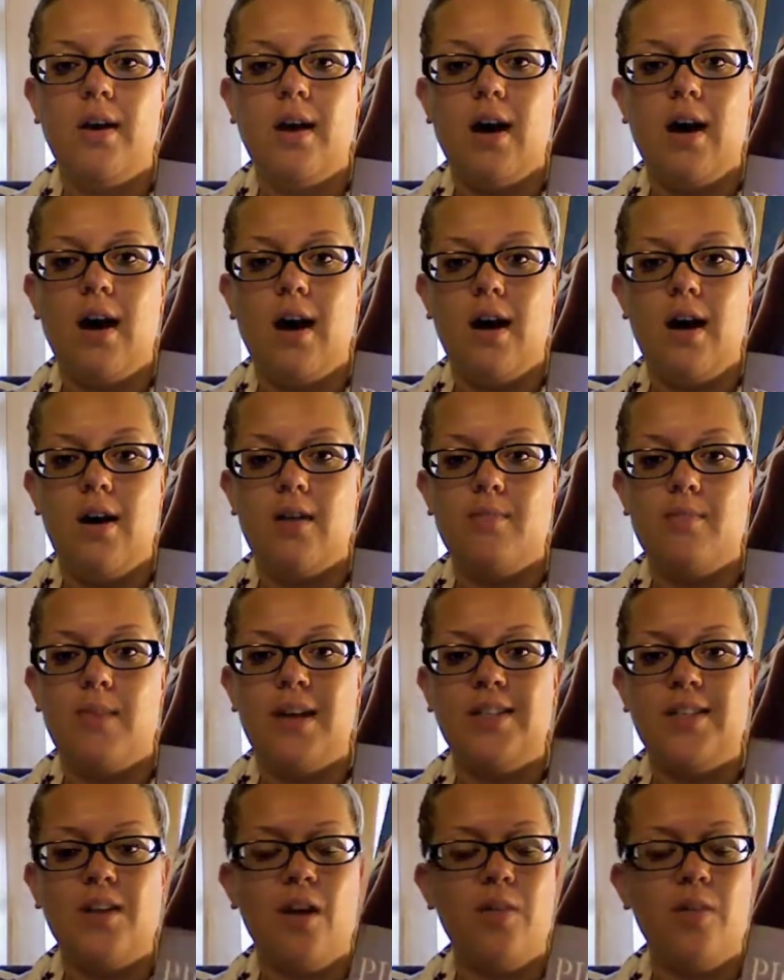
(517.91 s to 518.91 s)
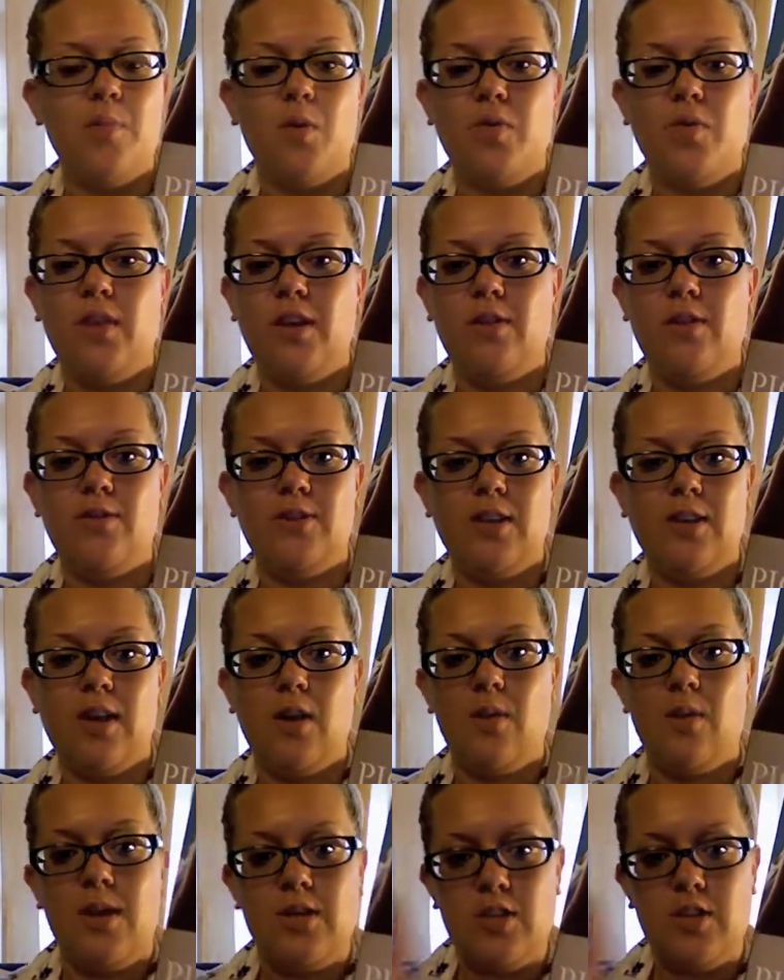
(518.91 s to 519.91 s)
I saw the movie. Usually I
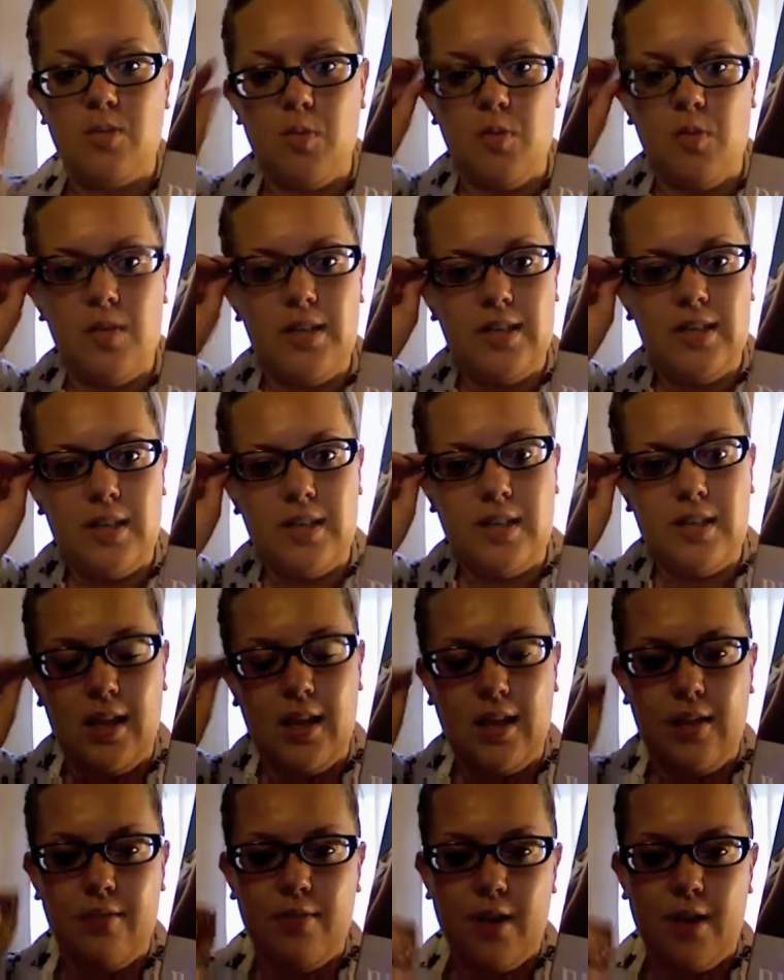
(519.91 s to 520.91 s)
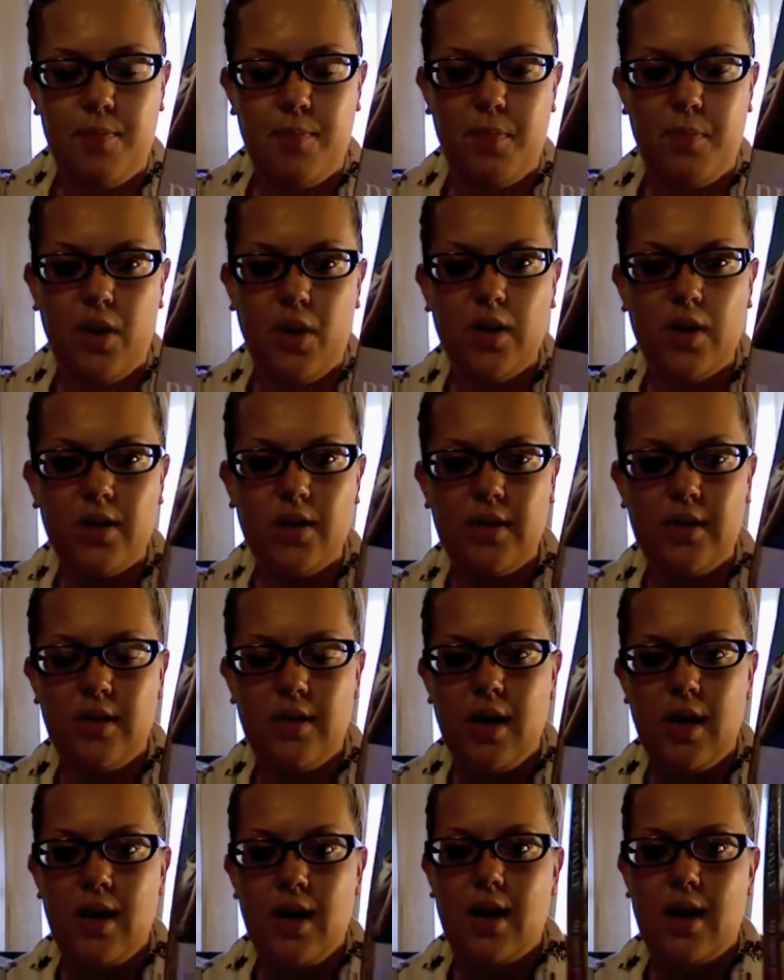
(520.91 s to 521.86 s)
don't watch the movies until I've read books.